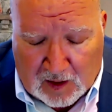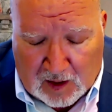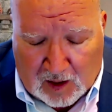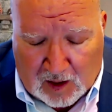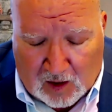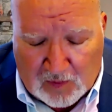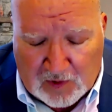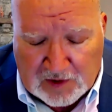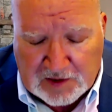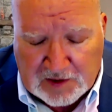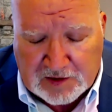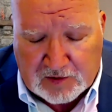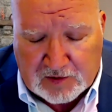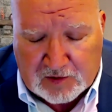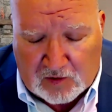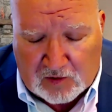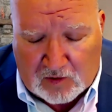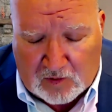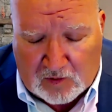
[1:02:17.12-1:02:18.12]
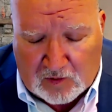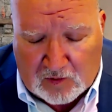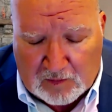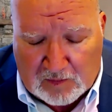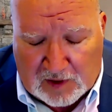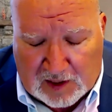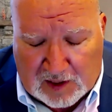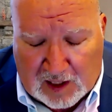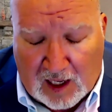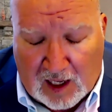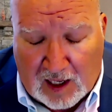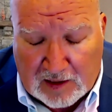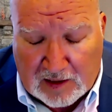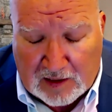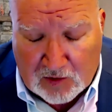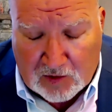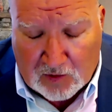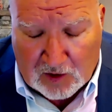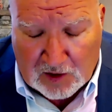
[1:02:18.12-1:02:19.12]
Help us to be
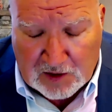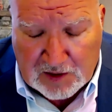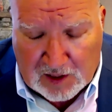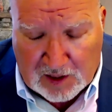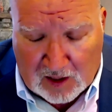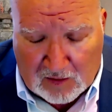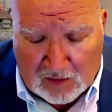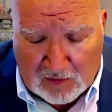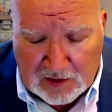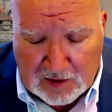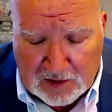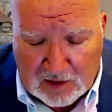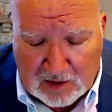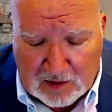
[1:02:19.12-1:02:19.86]
kind to ourselves